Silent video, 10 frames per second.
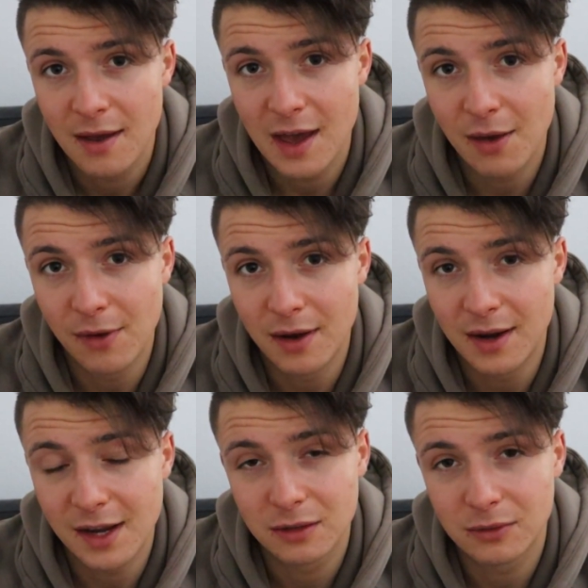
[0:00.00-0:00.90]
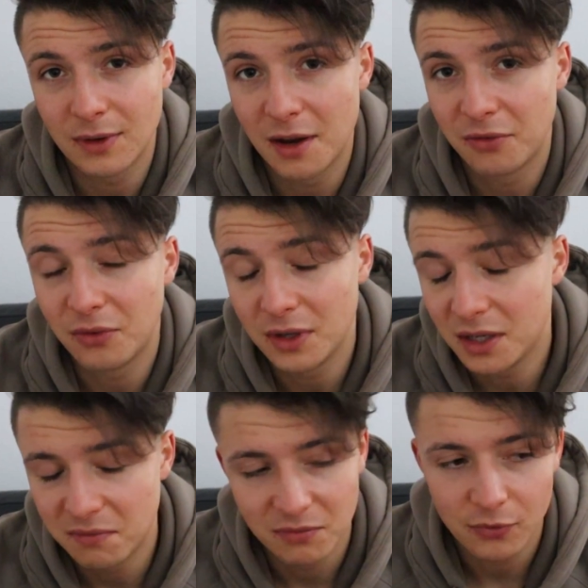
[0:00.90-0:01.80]
have an extra
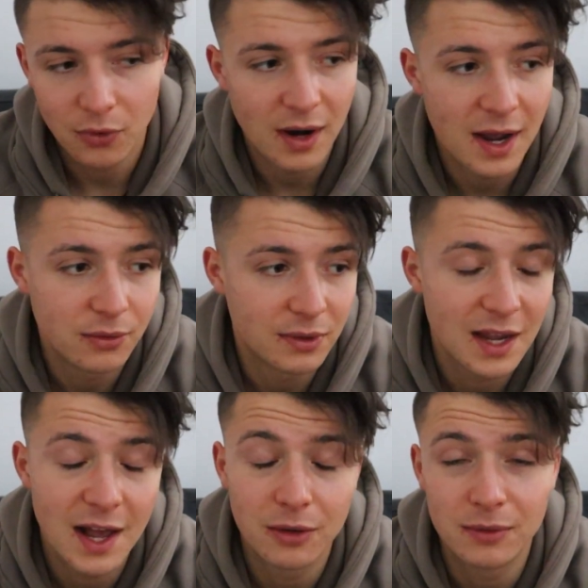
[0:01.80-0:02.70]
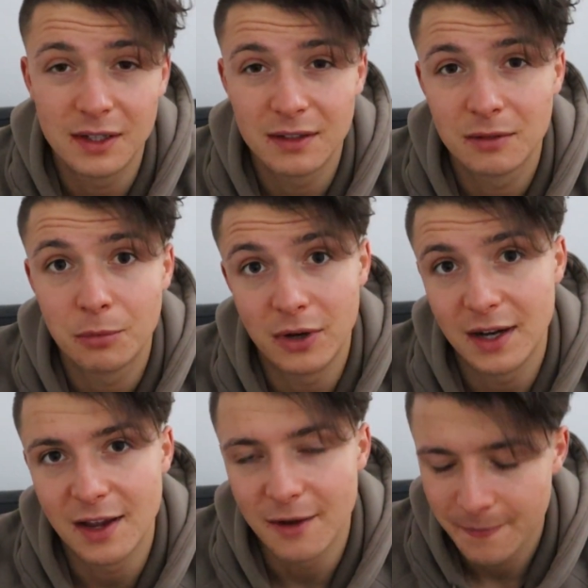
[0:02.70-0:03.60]
300-400 calories per
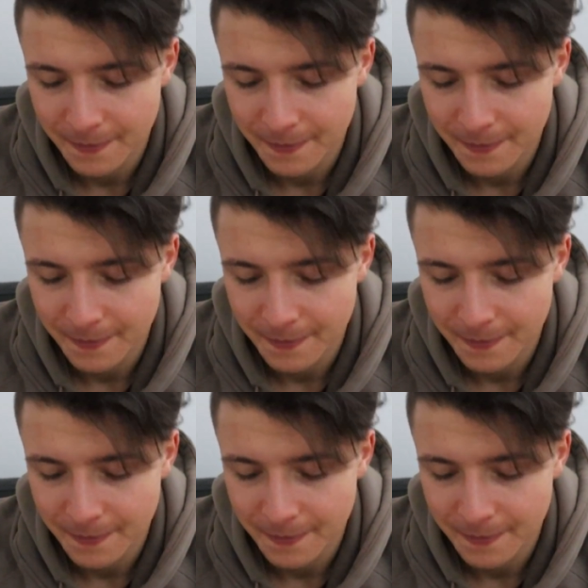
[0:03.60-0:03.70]
day.